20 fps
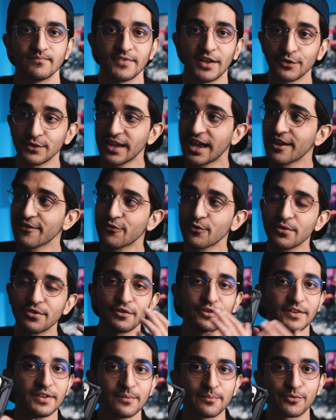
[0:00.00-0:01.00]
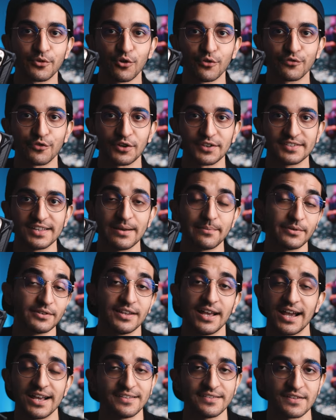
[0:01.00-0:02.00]
Now, the iPhone 13 Pro, for example,
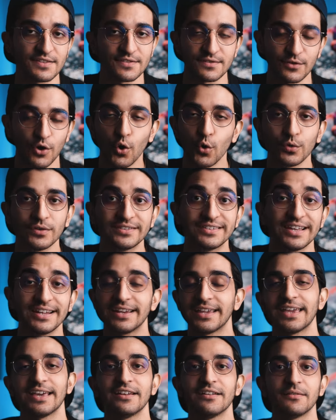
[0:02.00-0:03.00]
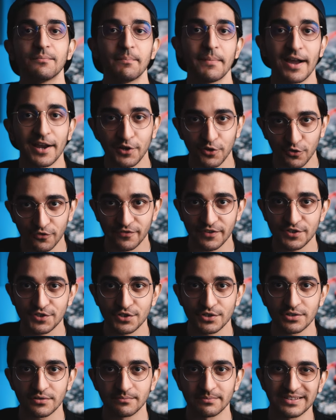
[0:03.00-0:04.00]
has its own dedicated macro
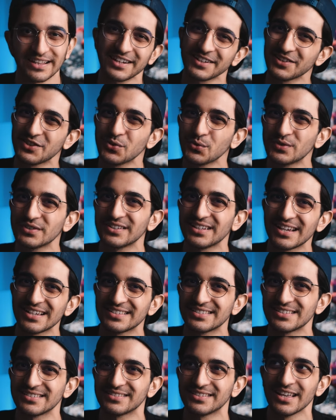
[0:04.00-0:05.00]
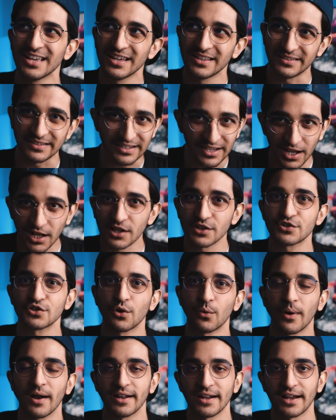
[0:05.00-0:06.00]
feature, but that utilizes the ultra
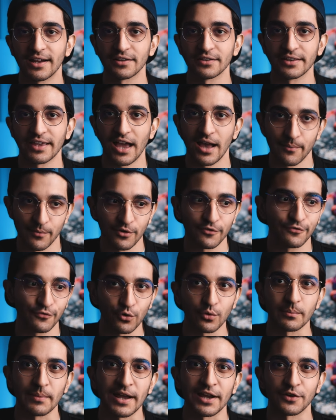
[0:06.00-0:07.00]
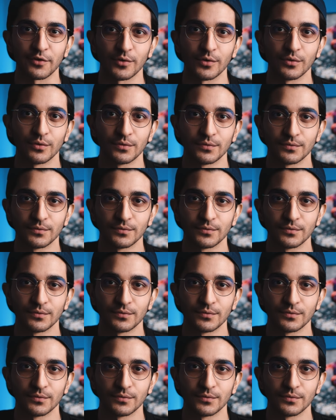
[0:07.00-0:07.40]
wide angle camera for macro.